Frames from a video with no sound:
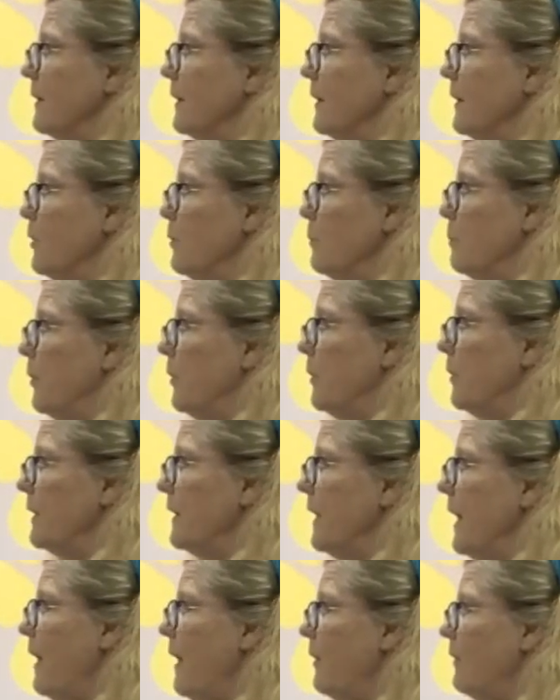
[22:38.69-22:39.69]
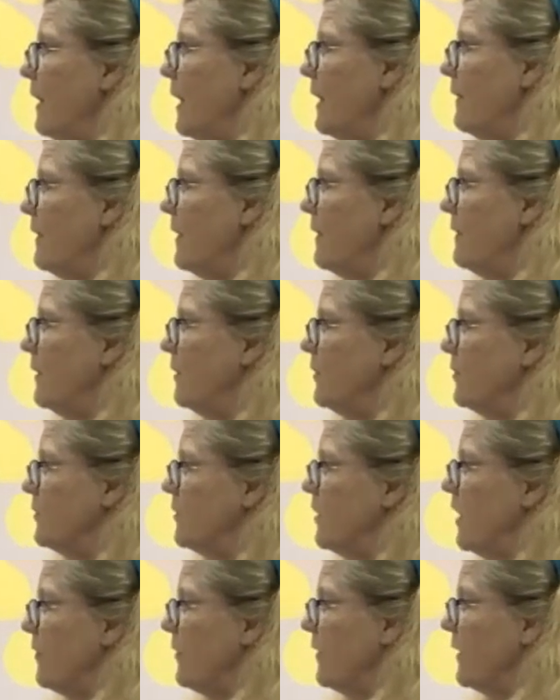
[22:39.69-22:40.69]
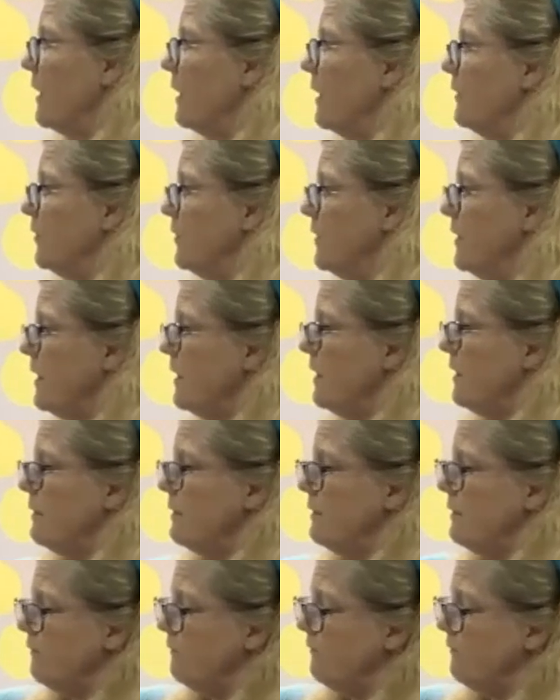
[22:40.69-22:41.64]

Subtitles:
you pull it out and then there's nothing underneath